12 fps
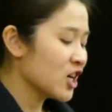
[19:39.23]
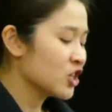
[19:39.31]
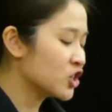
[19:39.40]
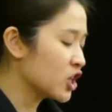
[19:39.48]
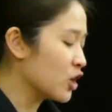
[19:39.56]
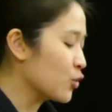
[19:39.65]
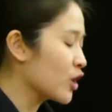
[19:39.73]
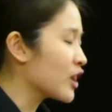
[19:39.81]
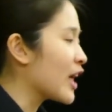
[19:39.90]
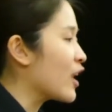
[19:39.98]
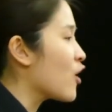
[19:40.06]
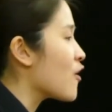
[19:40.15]
she would
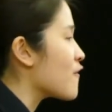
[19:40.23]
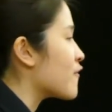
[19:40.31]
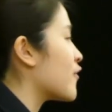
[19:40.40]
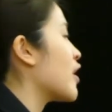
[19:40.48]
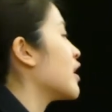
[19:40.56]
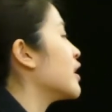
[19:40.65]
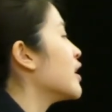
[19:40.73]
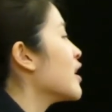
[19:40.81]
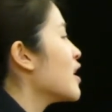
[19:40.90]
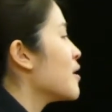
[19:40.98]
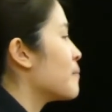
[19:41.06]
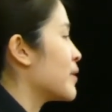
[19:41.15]
let her friend
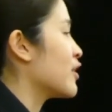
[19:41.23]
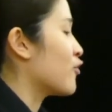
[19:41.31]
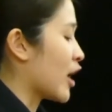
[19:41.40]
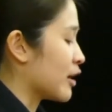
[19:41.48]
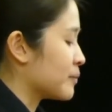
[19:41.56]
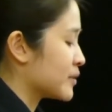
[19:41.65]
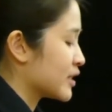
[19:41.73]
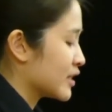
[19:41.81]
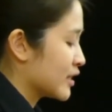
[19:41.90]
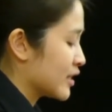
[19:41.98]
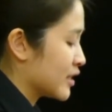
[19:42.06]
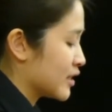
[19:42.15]
be raped.